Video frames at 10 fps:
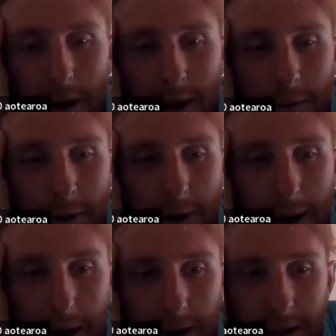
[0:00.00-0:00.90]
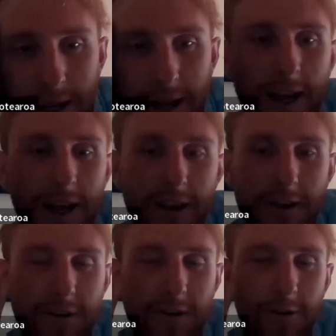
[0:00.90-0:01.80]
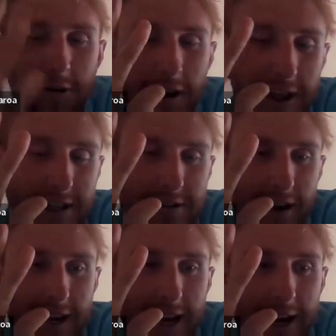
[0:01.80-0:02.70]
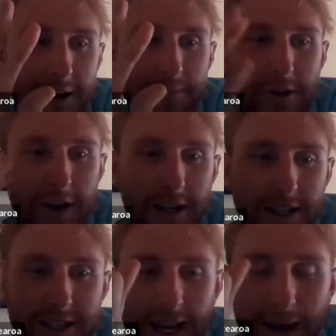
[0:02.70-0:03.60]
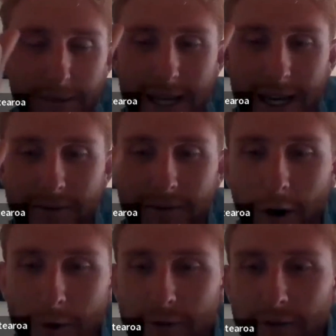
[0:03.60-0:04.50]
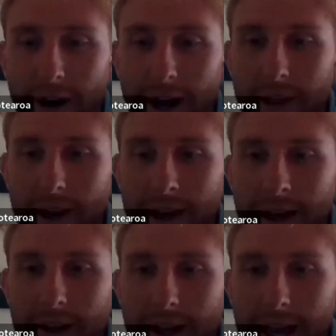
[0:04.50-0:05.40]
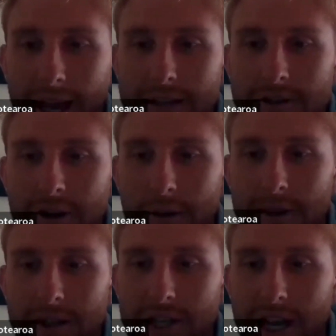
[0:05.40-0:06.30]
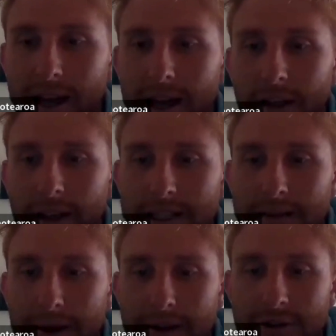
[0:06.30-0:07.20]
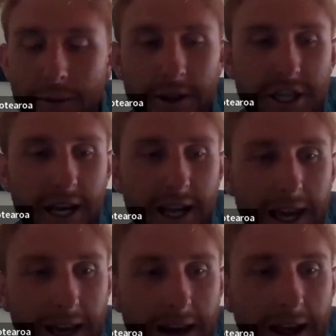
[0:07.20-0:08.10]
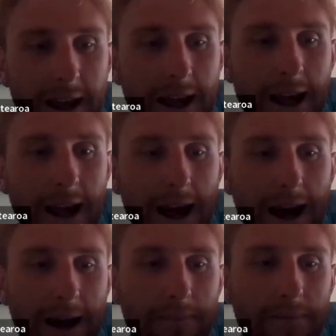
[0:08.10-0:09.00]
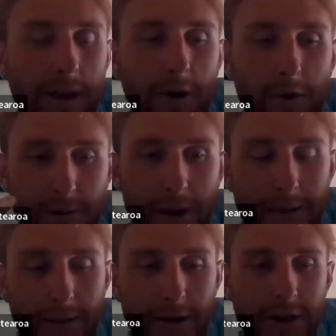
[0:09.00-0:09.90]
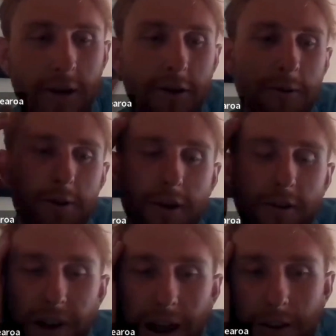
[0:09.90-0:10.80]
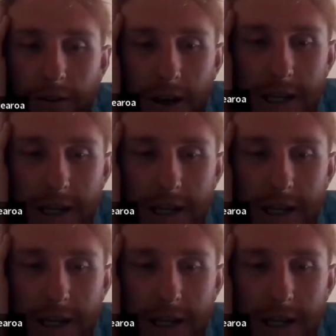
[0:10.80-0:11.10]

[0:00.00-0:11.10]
or hear more about it, you can do 3 things right now. You can sign up to get involved via the link that Kate's dropped in the chat, and I think is about to drop in the chat again. It'll also be emailed to you. You can fill out the